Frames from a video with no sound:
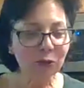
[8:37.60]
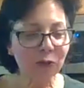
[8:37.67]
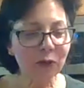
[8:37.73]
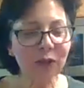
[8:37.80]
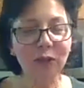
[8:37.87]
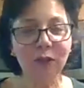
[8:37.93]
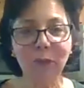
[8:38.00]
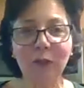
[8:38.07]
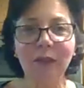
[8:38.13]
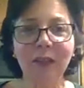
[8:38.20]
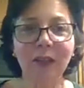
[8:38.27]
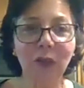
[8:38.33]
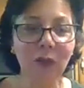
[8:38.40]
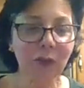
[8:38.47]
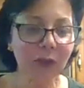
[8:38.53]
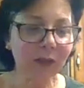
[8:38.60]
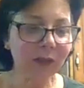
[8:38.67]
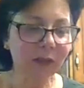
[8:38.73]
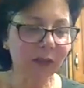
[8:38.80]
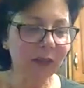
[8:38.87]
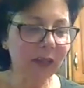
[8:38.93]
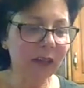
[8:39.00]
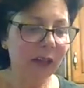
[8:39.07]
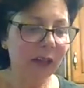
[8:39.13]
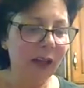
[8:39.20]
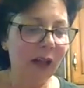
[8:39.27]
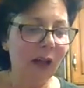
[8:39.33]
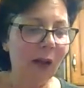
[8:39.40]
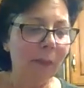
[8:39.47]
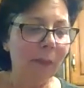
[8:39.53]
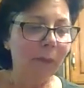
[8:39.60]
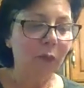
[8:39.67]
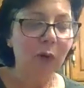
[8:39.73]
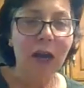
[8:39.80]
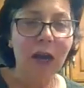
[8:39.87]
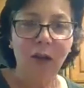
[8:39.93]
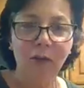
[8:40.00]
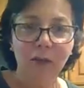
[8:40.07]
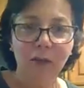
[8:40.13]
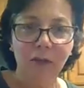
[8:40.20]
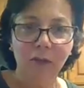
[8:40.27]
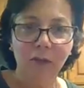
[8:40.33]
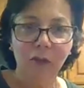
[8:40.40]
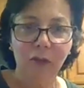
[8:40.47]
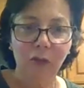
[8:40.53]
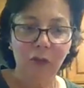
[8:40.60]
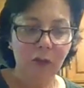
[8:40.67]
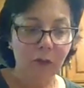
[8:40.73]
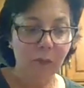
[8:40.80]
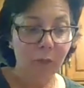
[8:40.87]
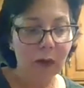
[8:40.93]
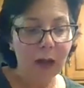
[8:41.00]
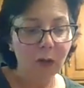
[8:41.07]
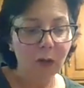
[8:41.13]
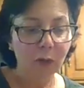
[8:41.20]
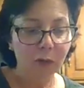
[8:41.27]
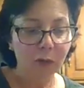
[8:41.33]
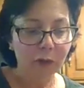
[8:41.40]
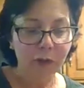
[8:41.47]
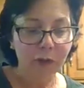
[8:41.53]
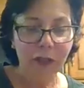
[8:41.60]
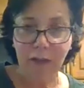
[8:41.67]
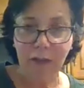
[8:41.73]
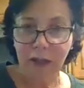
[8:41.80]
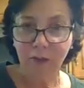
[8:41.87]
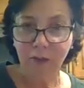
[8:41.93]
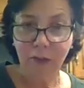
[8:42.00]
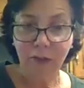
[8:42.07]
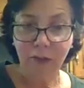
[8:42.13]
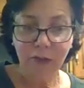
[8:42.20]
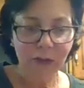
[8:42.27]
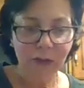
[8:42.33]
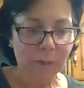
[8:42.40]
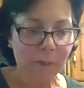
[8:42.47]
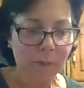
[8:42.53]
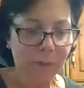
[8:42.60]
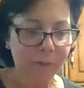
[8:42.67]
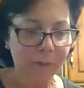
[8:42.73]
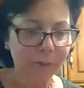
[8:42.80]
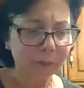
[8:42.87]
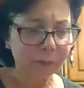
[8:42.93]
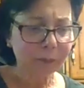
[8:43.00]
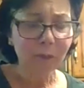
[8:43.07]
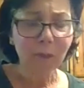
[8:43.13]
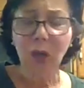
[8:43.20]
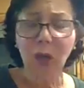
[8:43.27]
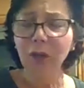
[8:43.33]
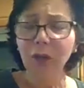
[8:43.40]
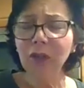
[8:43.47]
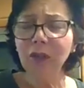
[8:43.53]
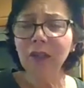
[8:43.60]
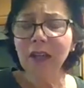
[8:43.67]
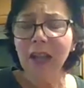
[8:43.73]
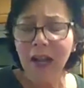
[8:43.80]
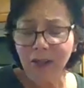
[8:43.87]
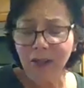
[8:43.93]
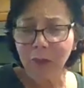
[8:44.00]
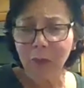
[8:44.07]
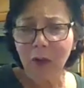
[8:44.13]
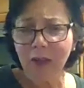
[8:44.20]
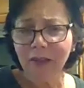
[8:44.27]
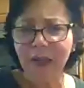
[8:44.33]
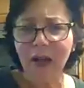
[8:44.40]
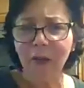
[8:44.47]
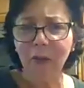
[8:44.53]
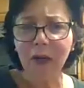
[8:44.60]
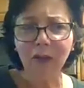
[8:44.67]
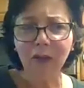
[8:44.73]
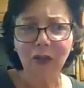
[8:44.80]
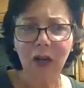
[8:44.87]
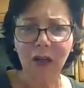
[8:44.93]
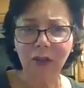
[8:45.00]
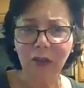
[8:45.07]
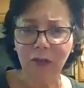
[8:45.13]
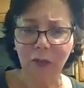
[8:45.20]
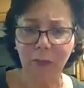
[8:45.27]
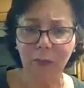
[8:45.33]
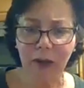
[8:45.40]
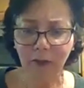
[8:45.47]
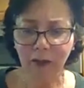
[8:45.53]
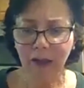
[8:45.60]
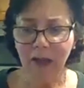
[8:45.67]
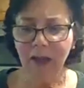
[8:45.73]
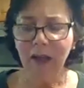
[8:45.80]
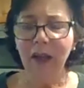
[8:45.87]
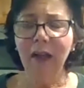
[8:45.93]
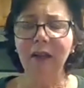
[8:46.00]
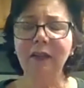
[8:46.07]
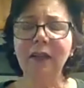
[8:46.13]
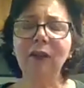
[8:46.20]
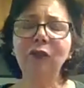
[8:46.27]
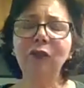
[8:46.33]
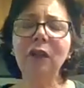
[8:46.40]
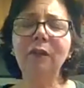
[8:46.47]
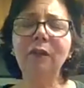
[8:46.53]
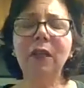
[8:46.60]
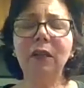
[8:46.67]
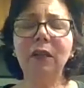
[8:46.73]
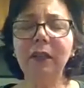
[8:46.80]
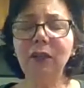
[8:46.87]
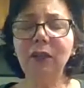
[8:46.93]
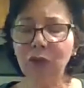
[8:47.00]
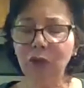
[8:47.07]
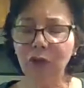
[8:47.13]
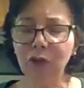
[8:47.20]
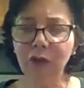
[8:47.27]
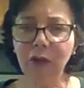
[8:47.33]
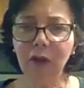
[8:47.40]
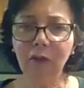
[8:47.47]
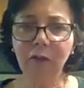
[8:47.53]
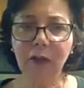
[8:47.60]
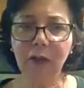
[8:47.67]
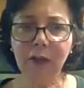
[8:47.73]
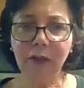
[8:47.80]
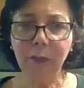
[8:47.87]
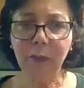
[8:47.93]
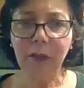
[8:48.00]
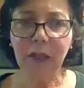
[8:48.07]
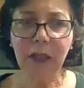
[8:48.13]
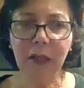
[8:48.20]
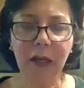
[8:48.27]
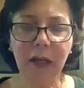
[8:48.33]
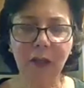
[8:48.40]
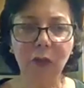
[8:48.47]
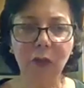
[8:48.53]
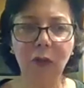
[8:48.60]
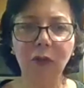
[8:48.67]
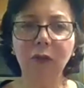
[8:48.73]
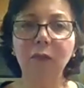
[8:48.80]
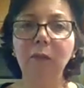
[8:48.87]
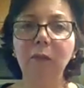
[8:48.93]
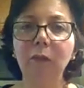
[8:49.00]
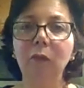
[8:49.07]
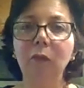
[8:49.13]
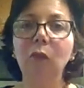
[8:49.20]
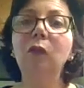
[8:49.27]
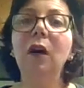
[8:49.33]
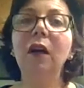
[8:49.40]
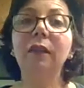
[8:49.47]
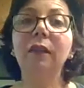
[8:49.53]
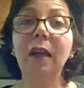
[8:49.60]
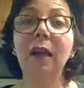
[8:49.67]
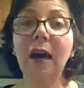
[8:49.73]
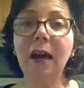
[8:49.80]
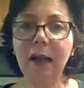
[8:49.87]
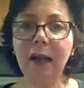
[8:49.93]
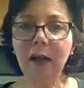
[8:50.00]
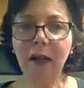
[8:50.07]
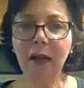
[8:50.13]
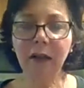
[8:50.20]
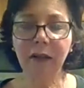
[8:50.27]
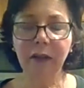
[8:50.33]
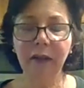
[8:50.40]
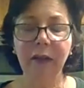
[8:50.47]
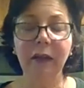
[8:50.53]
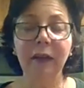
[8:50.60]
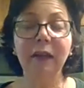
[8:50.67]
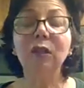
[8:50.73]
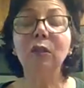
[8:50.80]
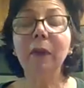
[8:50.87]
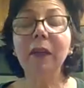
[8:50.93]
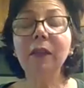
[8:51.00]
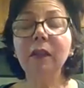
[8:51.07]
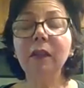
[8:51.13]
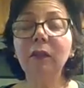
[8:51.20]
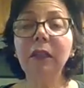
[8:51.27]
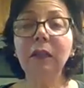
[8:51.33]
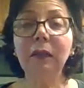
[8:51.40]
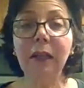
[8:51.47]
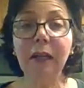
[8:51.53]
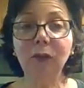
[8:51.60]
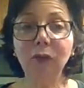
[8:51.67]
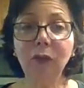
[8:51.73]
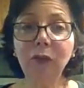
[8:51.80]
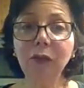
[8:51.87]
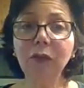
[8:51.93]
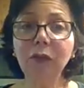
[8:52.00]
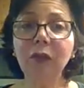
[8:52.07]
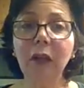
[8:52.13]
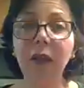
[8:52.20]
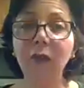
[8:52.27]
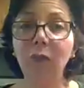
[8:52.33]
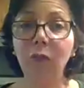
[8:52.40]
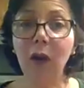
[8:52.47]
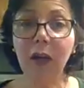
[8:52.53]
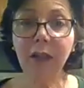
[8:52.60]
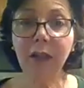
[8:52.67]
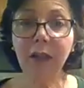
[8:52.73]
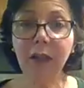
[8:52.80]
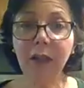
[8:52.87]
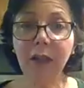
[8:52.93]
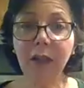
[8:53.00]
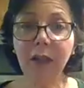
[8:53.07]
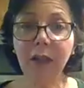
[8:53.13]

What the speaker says: recipe that uses the brown or green lentils. So the next one that I want to talk to you about is actually a Middle Eastern recipe, and it's called Muhatara. And it's basically lentils and rice